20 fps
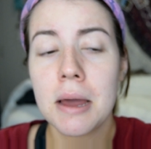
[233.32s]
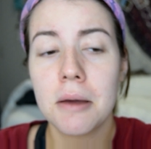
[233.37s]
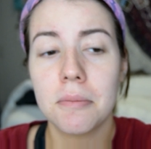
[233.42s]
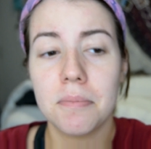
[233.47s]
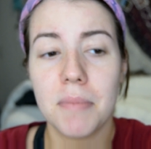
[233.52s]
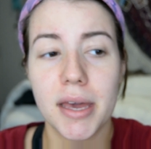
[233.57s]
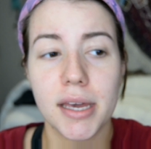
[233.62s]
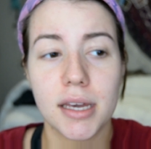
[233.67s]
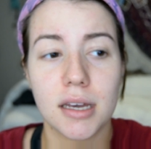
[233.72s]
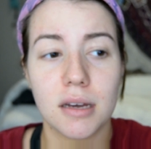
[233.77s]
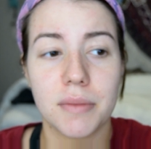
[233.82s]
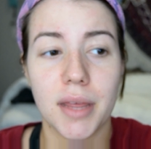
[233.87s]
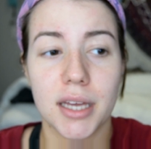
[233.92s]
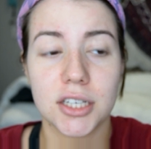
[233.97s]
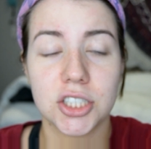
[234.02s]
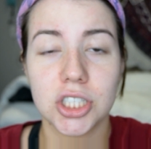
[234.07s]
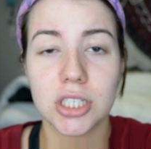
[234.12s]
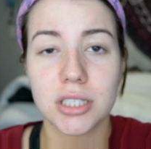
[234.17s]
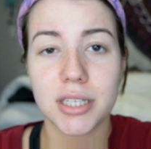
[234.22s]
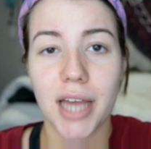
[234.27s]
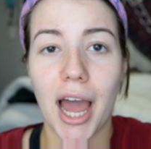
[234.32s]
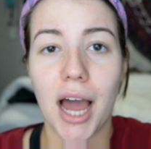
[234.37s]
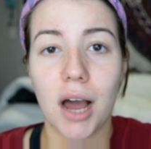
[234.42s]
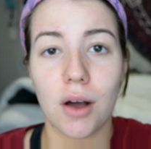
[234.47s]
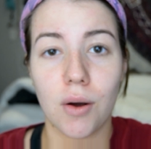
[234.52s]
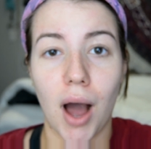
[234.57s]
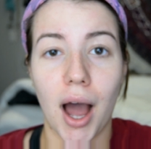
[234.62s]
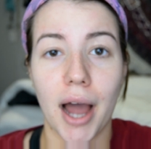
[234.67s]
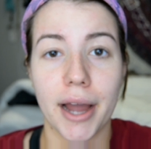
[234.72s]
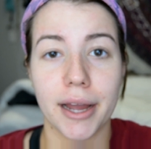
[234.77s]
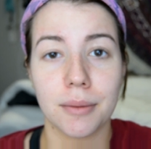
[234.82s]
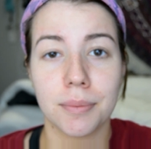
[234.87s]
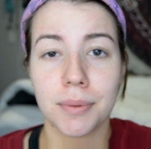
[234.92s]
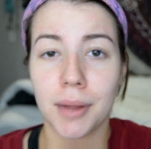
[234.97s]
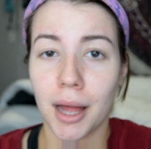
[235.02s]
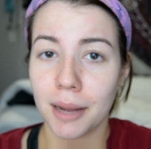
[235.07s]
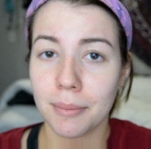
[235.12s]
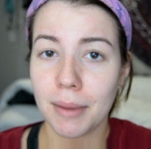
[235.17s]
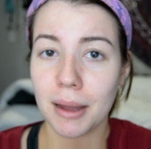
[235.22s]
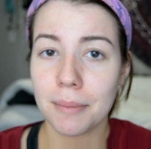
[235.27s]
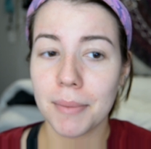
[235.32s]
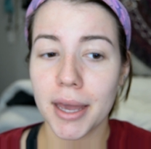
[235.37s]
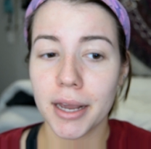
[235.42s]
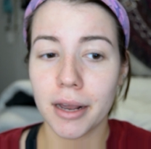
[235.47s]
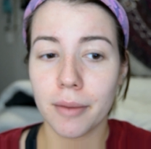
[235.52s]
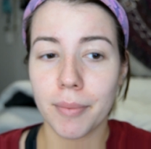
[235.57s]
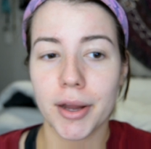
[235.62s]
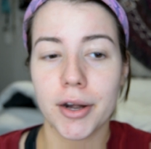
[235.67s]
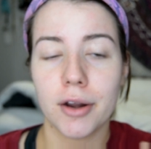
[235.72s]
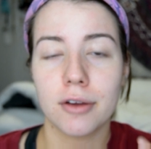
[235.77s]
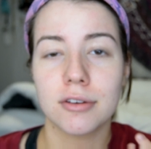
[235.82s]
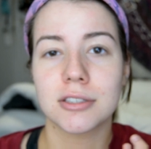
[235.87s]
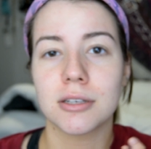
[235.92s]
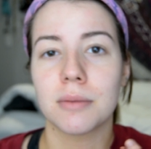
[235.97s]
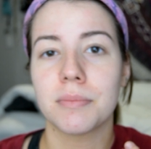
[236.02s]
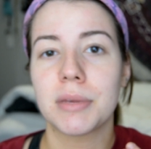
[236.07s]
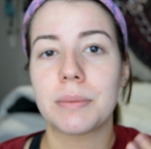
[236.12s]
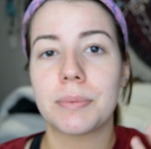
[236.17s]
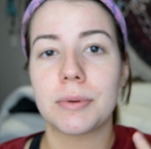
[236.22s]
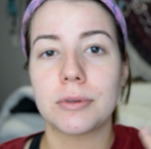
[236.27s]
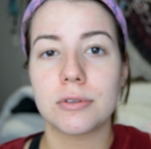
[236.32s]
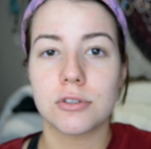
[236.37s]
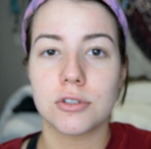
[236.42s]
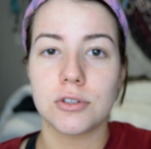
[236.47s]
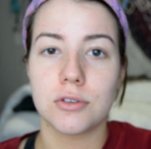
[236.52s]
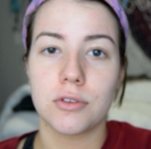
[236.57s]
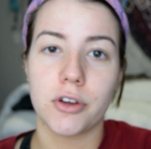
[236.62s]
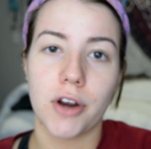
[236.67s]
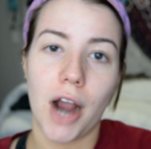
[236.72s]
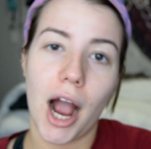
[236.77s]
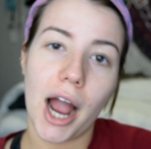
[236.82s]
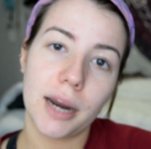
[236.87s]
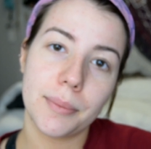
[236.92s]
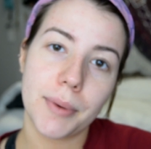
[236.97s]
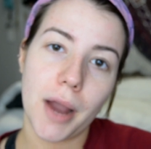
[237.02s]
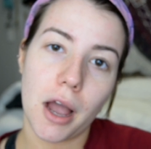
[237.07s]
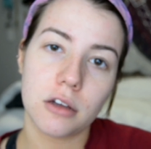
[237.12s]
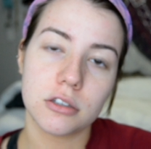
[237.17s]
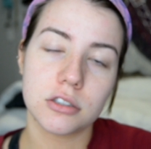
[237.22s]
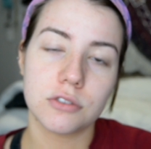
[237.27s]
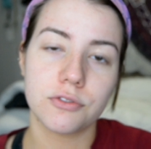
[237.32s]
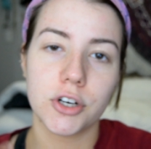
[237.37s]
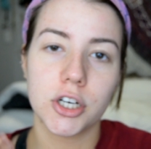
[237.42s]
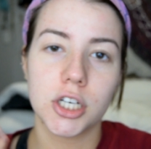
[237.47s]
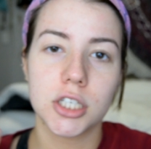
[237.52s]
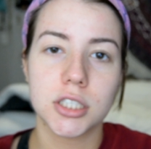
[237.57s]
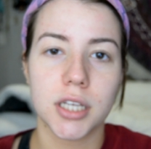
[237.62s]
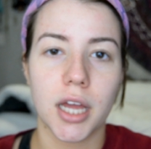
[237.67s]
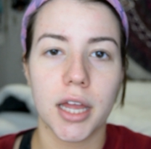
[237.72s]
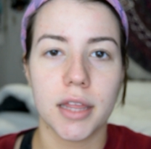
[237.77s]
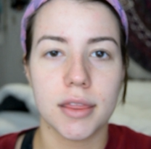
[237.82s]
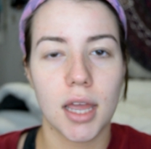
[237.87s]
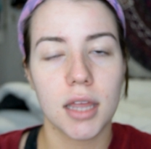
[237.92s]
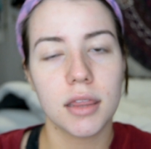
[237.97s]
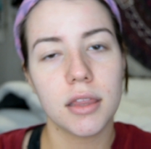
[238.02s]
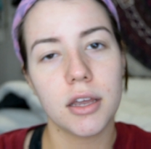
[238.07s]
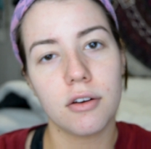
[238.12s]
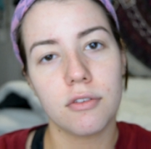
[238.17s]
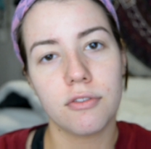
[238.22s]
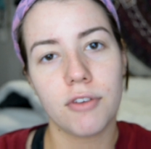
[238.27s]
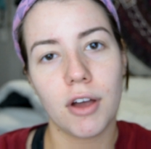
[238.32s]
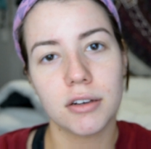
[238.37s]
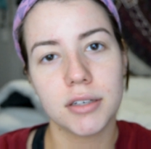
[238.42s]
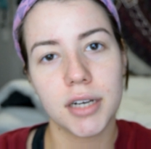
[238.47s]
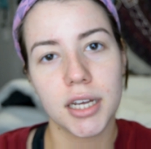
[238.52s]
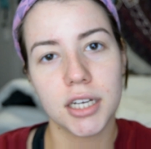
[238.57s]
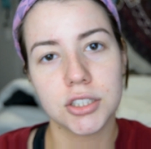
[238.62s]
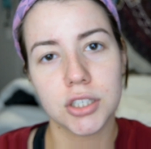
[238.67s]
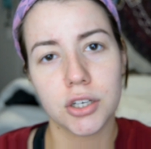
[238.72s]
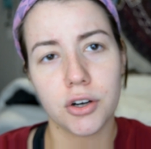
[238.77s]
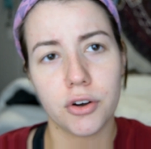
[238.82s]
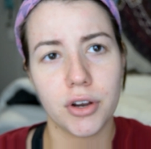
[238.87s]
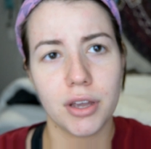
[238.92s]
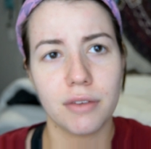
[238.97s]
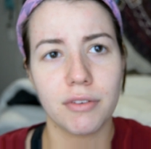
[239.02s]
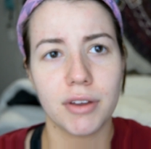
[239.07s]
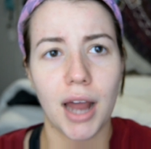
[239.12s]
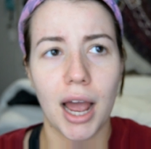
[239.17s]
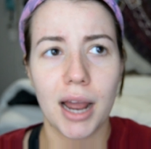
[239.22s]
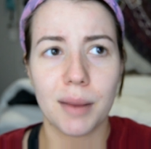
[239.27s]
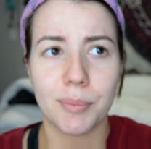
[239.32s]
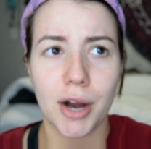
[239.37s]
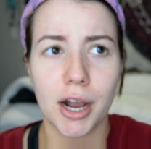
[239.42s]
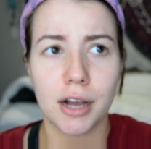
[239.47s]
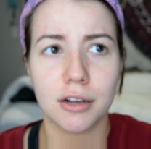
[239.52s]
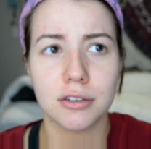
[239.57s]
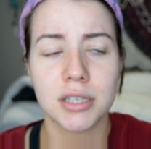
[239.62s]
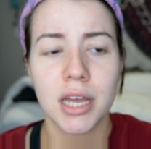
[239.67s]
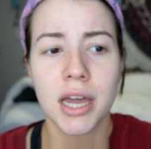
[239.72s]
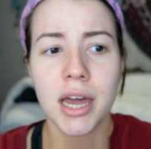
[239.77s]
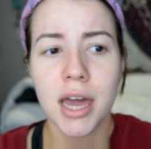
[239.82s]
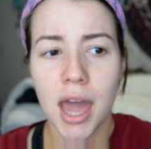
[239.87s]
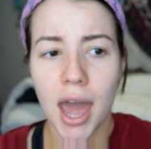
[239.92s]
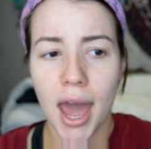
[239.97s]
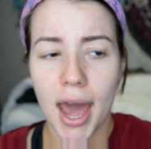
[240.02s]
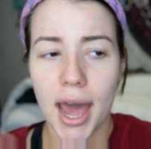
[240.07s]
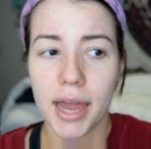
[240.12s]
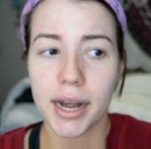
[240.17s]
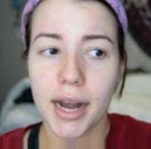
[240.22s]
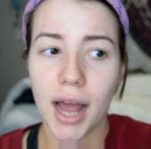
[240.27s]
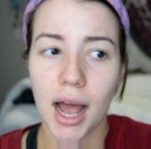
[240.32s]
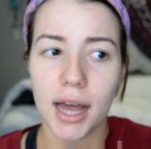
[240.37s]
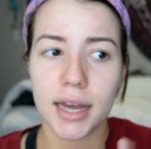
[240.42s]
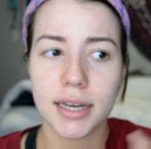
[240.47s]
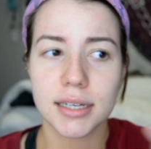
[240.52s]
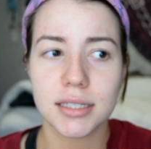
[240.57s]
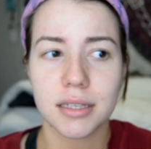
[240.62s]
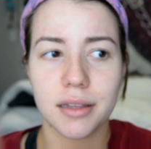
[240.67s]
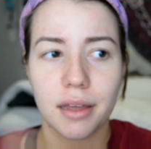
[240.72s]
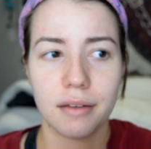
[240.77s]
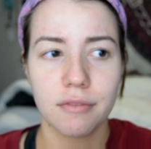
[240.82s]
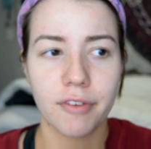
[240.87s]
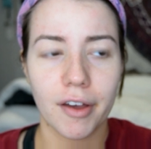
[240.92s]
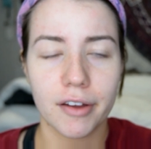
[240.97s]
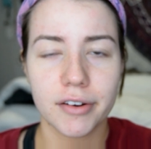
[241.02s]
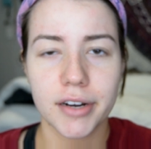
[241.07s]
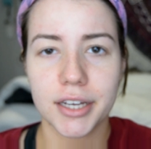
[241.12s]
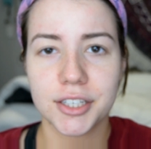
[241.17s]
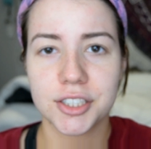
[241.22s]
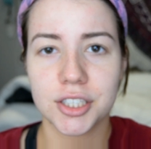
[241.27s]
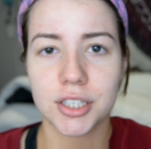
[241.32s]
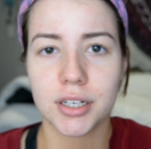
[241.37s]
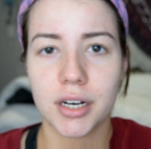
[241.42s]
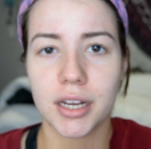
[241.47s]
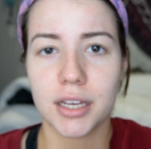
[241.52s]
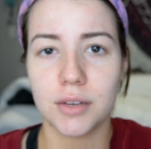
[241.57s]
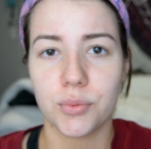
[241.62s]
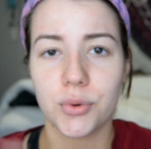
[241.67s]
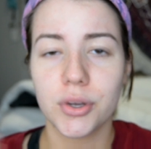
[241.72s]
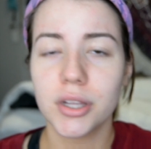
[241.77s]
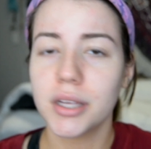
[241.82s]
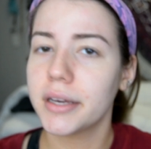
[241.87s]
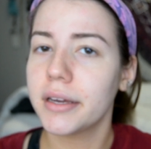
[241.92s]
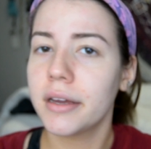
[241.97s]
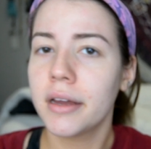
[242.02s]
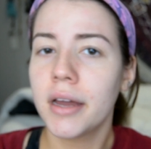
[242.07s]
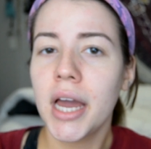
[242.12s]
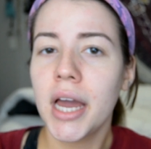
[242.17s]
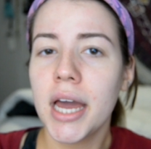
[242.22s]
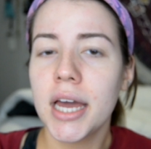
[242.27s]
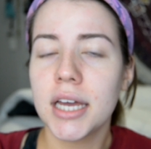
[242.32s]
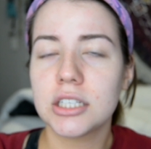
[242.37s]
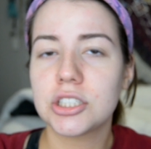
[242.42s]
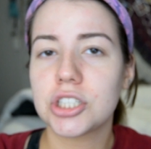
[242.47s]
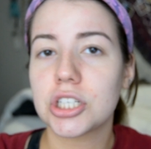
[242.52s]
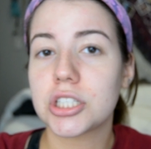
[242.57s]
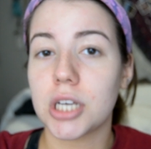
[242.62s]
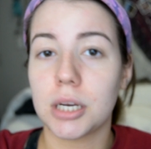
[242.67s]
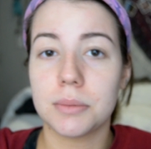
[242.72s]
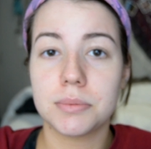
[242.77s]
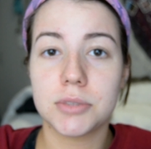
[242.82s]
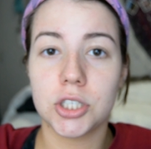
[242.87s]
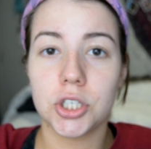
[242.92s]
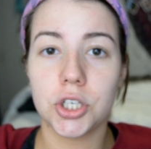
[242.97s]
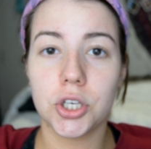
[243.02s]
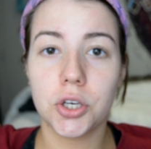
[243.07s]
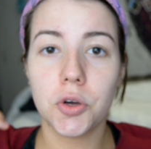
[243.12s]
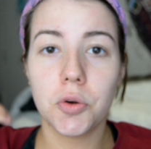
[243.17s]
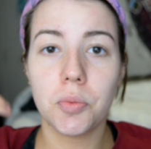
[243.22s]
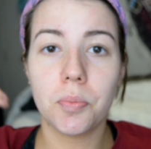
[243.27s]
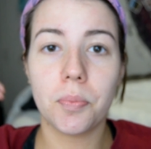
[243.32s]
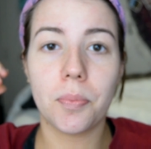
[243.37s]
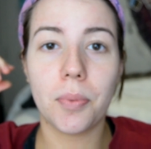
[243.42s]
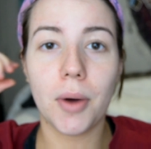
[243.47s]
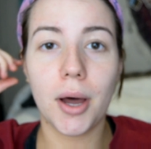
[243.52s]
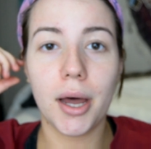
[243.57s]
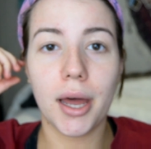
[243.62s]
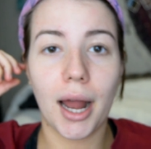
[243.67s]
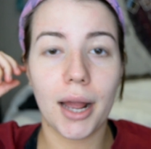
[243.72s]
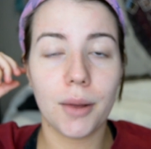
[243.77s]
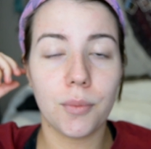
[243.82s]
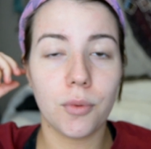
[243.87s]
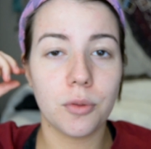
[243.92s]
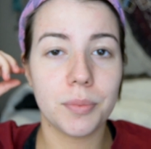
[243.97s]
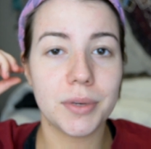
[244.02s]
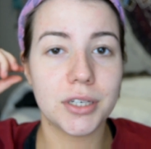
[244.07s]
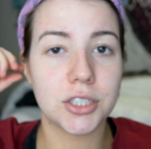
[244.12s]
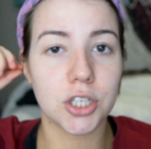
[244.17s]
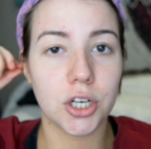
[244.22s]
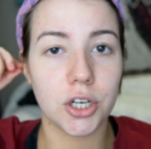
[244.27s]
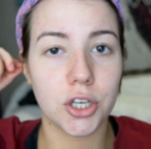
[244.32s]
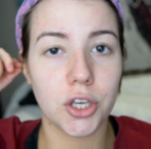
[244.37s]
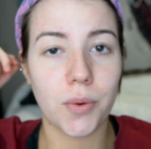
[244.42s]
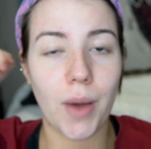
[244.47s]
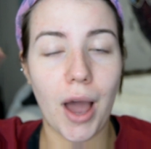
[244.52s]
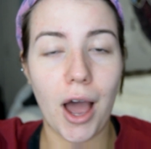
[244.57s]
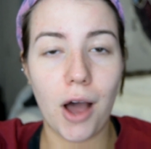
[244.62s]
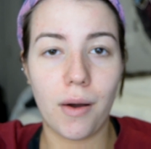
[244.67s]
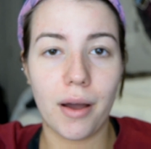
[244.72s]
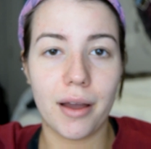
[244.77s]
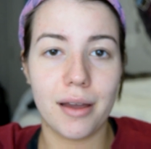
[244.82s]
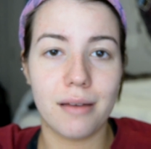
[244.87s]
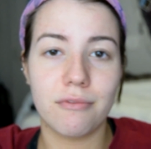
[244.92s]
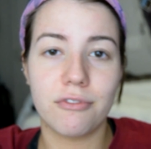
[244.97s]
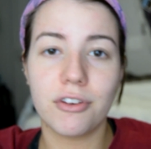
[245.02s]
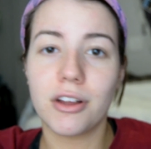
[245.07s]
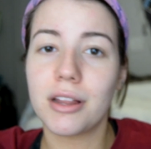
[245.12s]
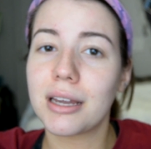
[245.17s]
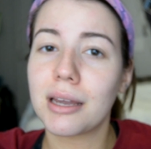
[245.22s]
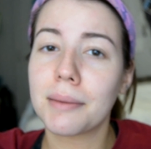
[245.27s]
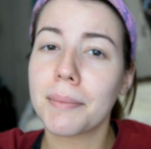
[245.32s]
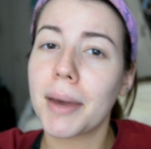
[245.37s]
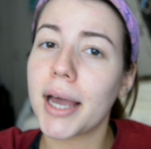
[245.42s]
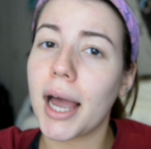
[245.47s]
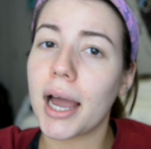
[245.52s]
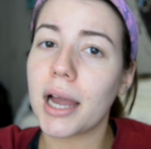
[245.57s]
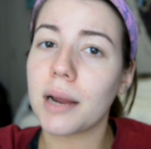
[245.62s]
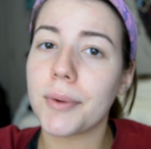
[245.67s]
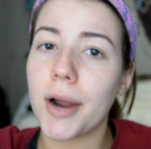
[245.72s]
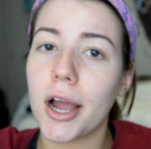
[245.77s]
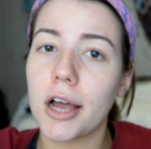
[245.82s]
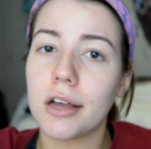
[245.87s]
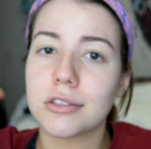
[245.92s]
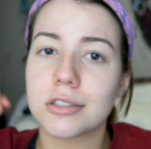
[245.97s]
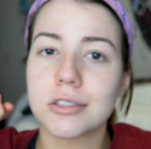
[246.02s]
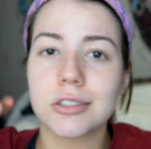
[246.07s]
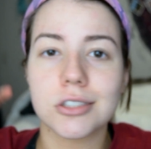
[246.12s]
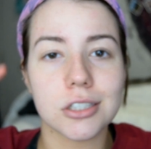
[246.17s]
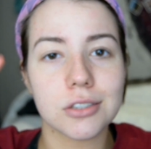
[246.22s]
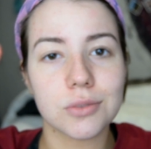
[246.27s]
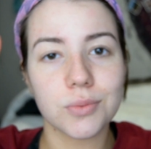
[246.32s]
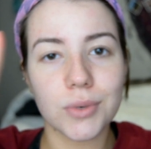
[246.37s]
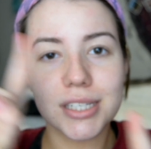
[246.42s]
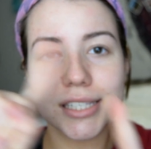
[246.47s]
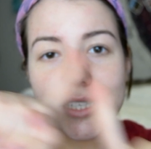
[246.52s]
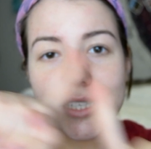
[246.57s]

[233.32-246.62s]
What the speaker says: makeup. That's just how I apply my makeup. I know some people do their eyebrows first and then their foundation, or even eyebrows and eyes and then foundation. It really is just up to you, but I will be showing you how I'm filling in my eyebrows in just 1